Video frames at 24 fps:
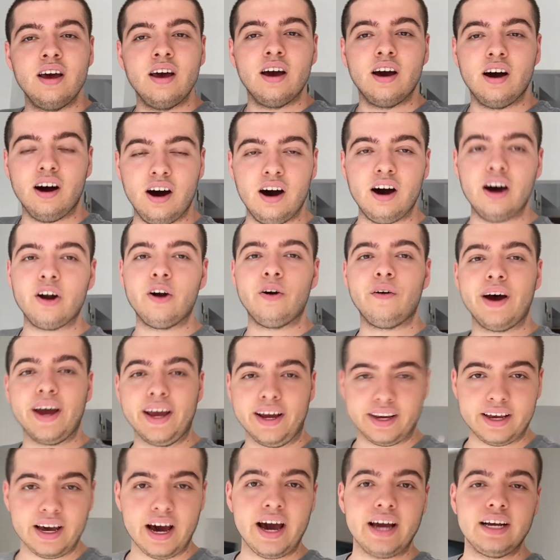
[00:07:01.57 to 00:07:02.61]
All
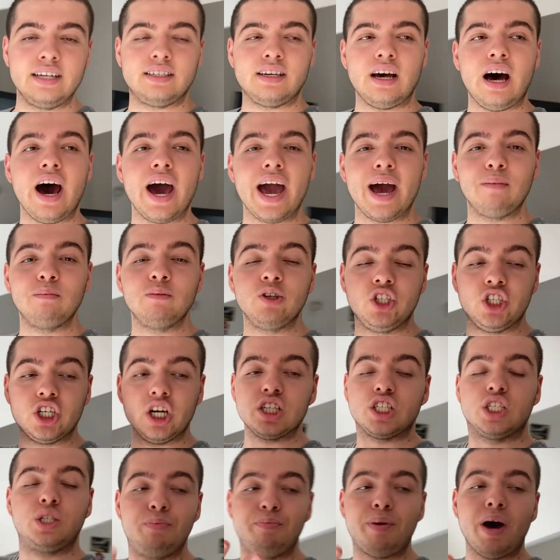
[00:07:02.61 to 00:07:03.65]
right, guys, I am
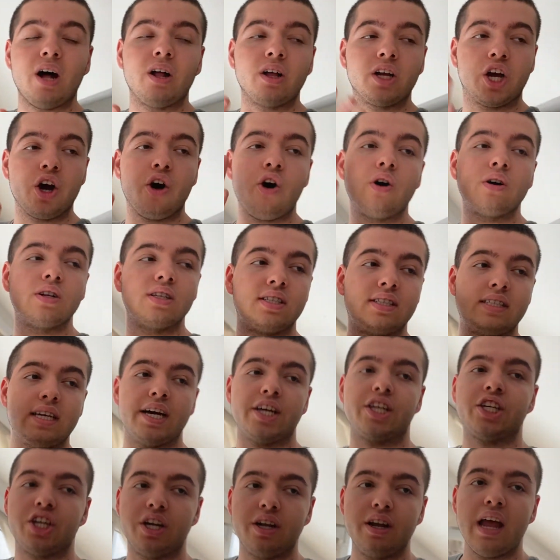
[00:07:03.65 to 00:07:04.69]
just about gone
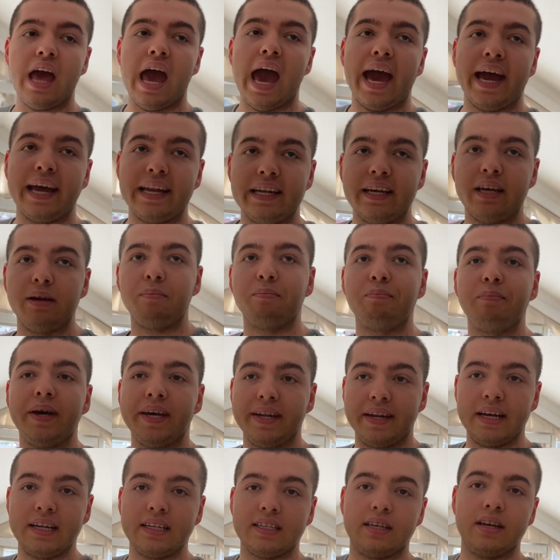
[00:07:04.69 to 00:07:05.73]
session any
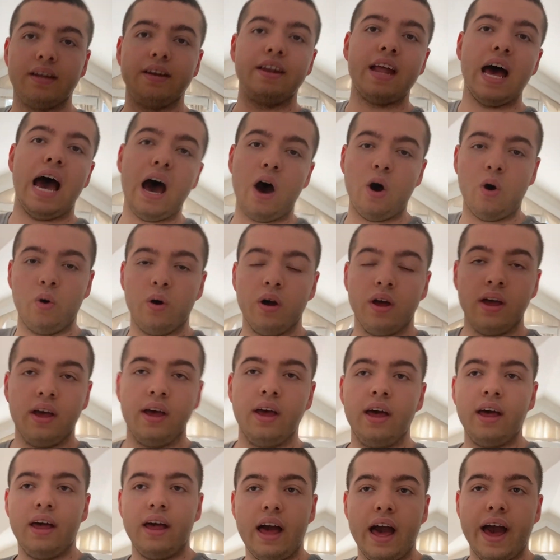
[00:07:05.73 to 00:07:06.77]
minute now.
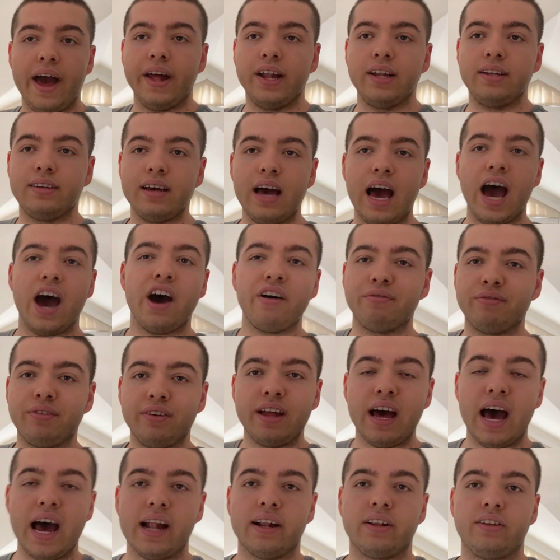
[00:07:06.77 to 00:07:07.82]
And after
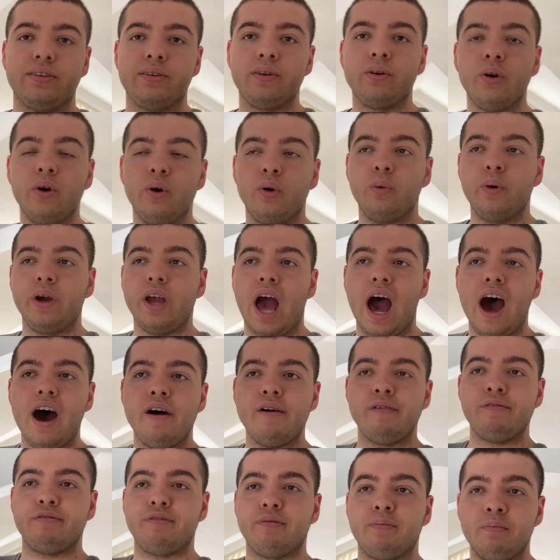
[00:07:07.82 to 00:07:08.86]
that, we
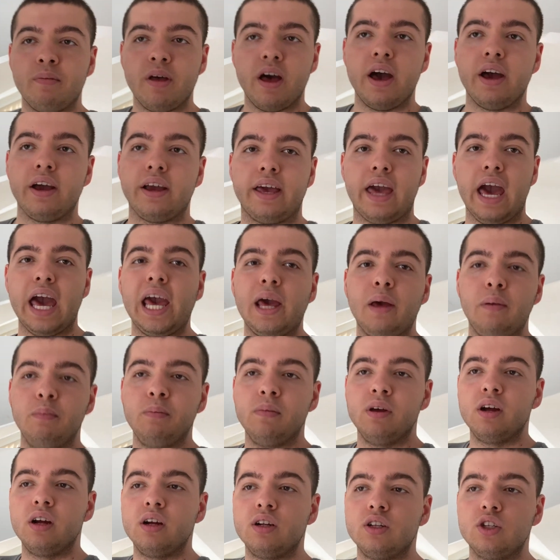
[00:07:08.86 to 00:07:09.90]
have a
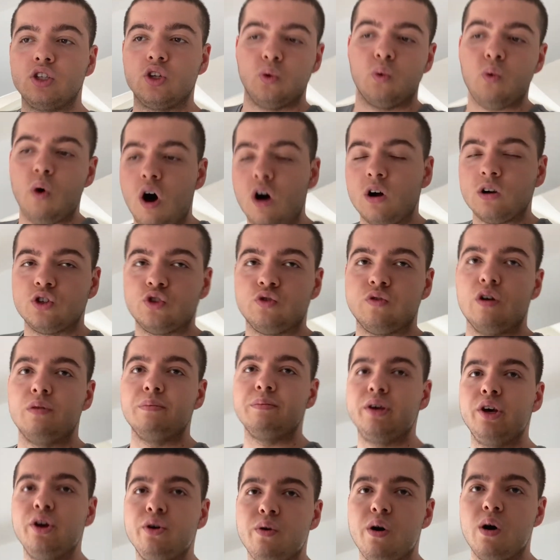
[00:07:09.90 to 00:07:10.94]
game to watch from
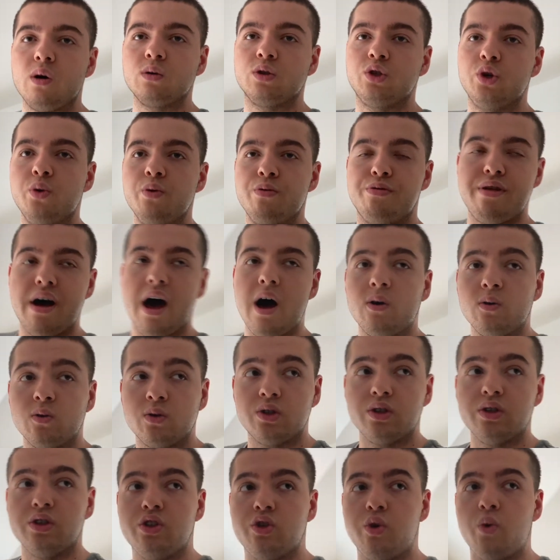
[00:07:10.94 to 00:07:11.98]
Euro
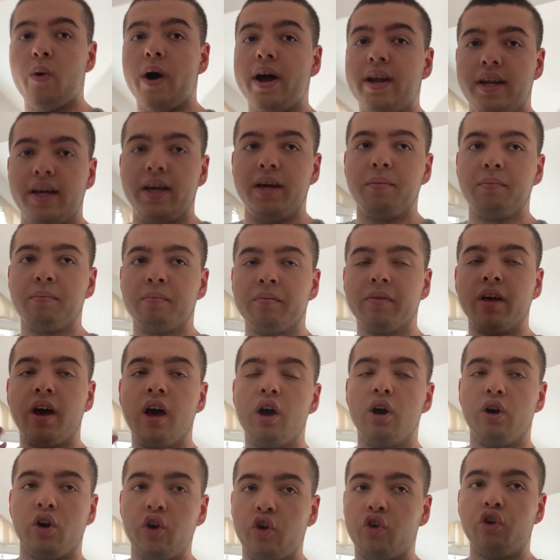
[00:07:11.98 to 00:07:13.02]
2020.
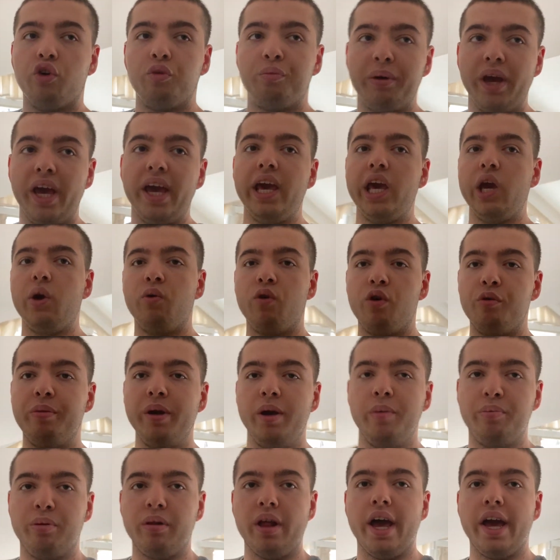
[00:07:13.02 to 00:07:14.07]
Group E will be
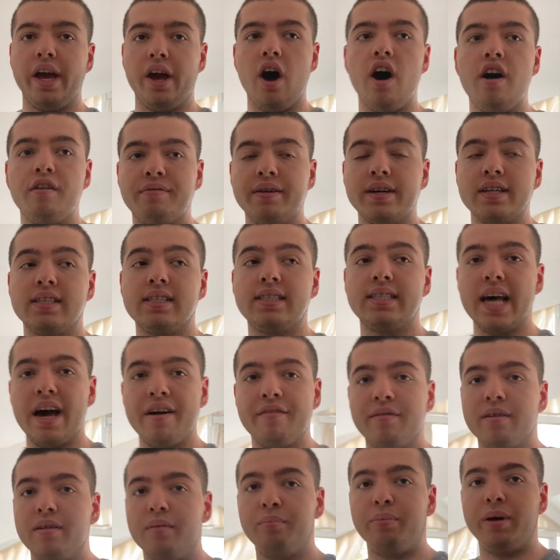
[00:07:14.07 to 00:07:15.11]
playing off at
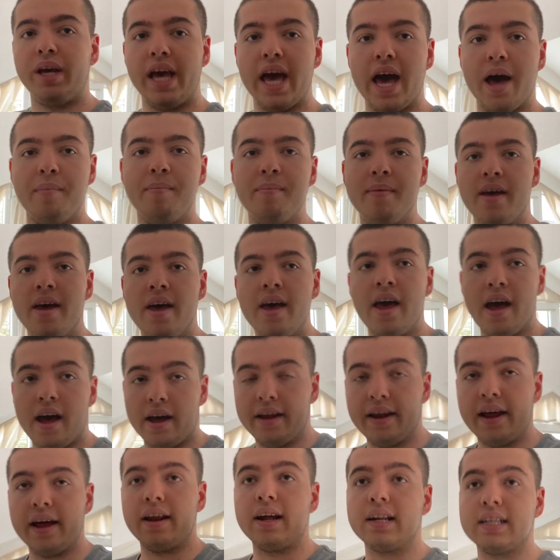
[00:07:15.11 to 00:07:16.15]
7 p.m. and
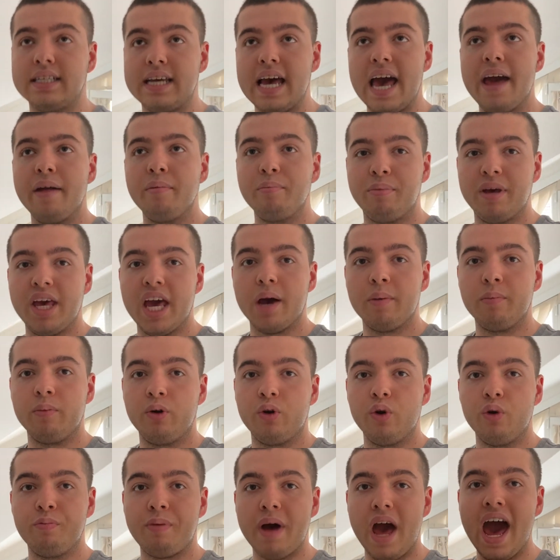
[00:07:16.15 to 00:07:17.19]
then at 10 p.m.
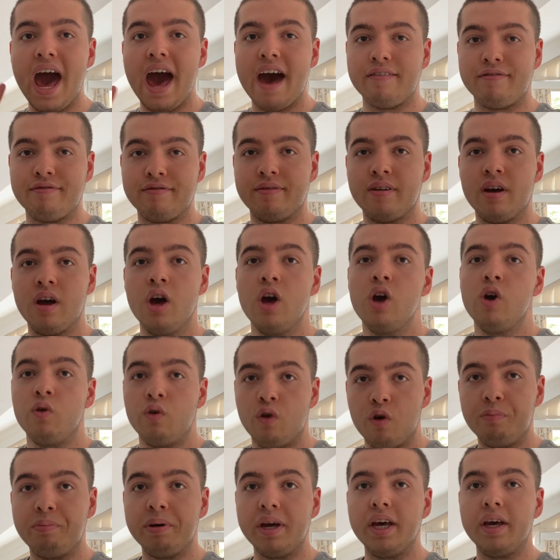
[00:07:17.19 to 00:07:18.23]
Group F will
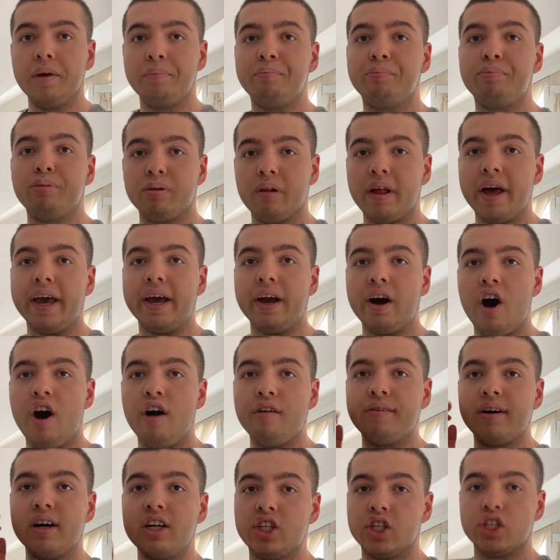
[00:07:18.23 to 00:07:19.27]
be playing off.
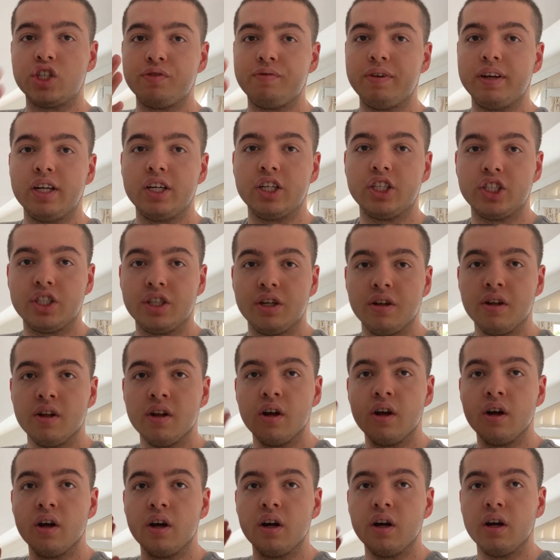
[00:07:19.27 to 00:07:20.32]
I just finished,
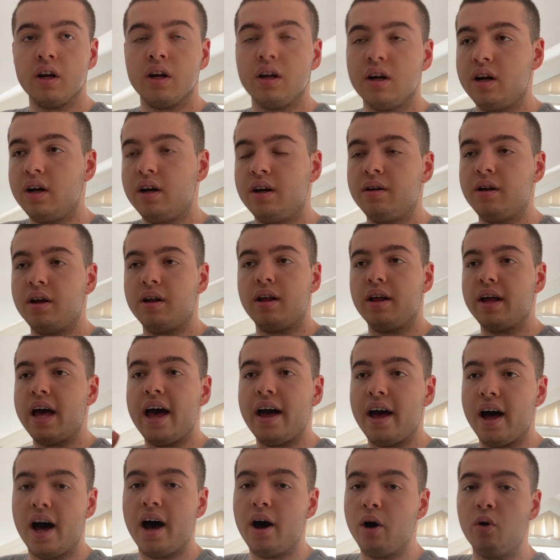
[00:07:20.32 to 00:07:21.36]

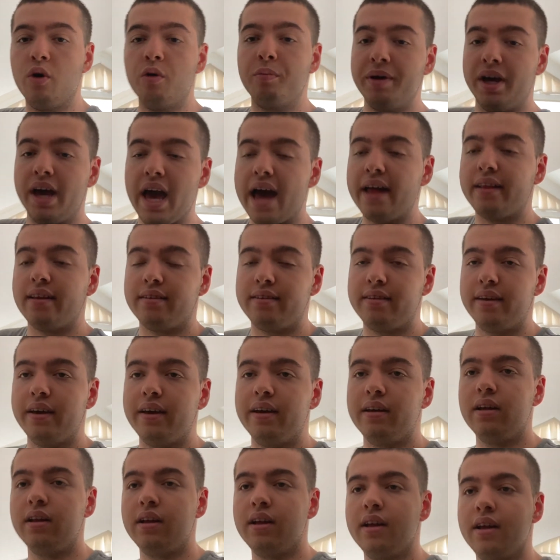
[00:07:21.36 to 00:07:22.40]
I will be
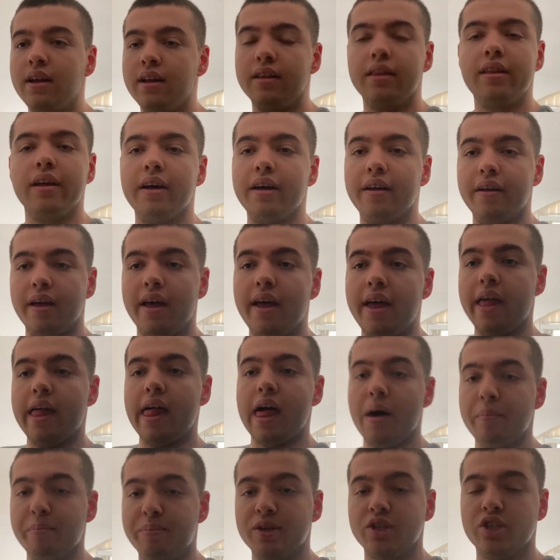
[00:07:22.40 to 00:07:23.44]
editing the
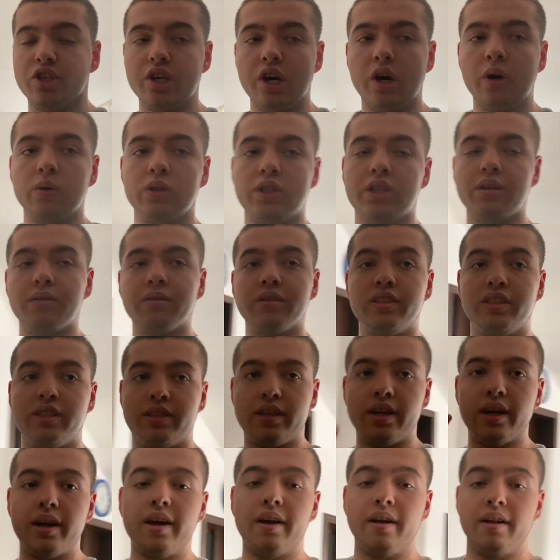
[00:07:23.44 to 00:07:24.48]
episode. It's
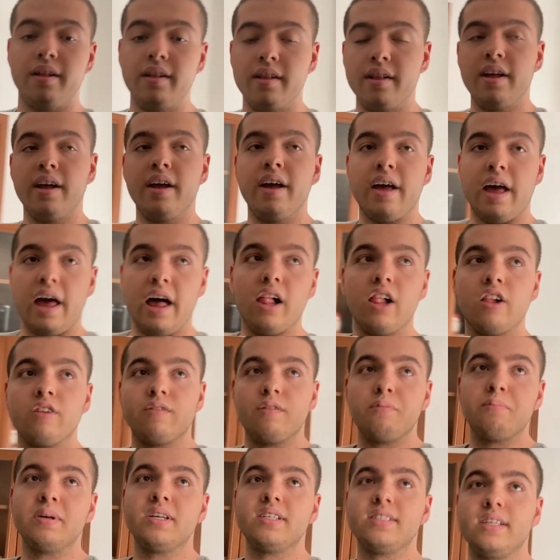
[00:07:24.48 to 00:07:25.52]
a hell of a
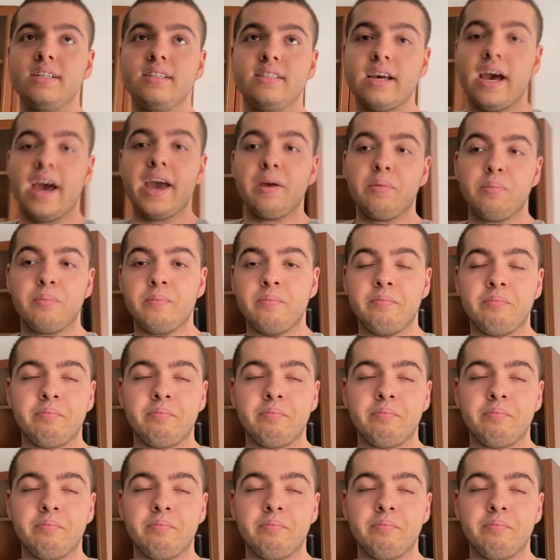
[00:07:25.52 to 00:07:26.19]
busy day